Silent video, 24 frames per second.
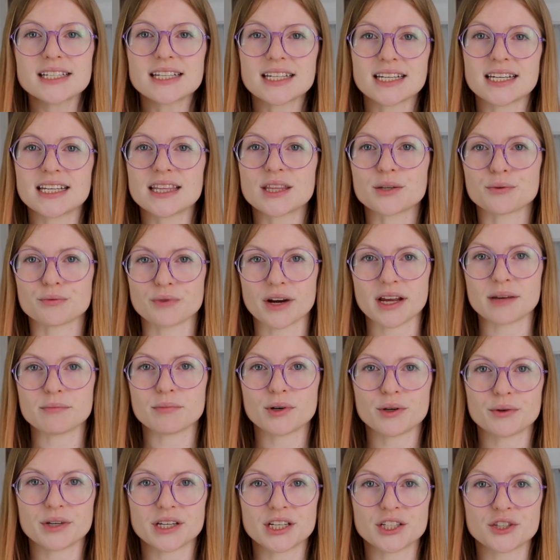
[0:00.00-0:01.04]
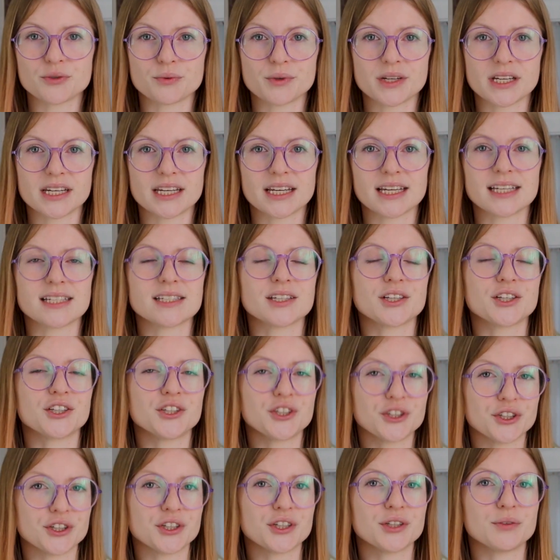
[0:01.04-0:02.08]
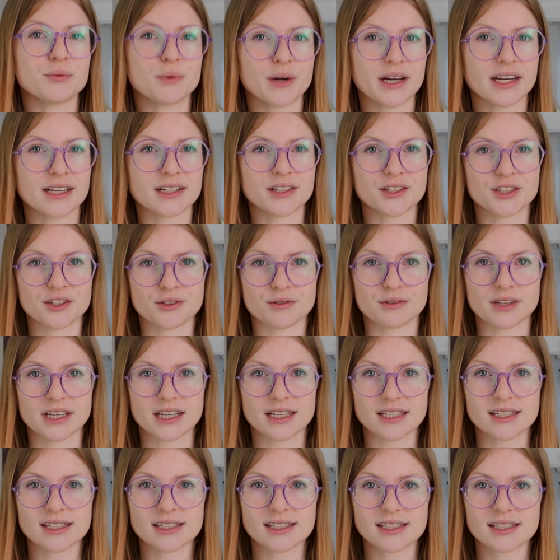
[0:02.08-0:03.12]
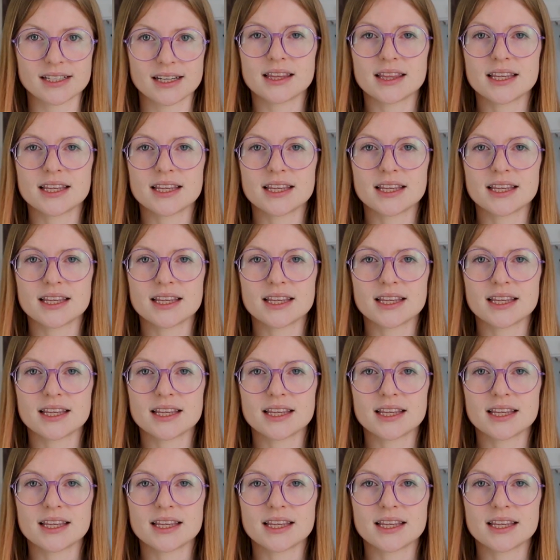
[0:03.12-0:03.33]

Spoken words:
to eat the rainbow each week is a good way to do this.